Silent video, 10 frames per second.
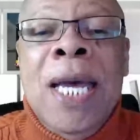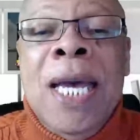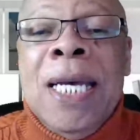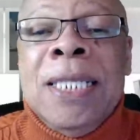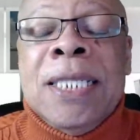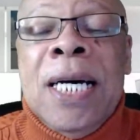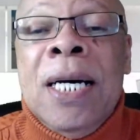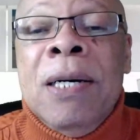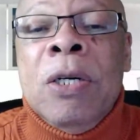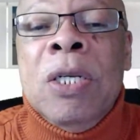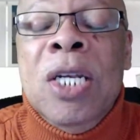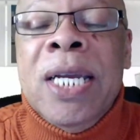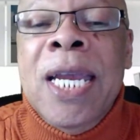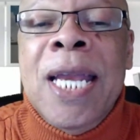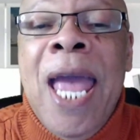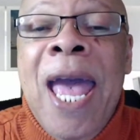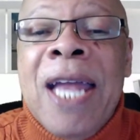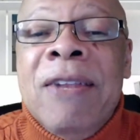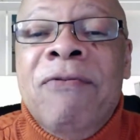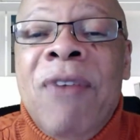is looking
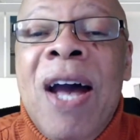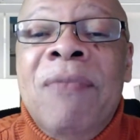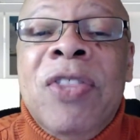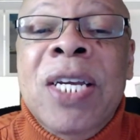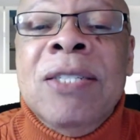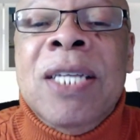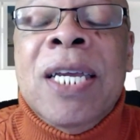at the 5 things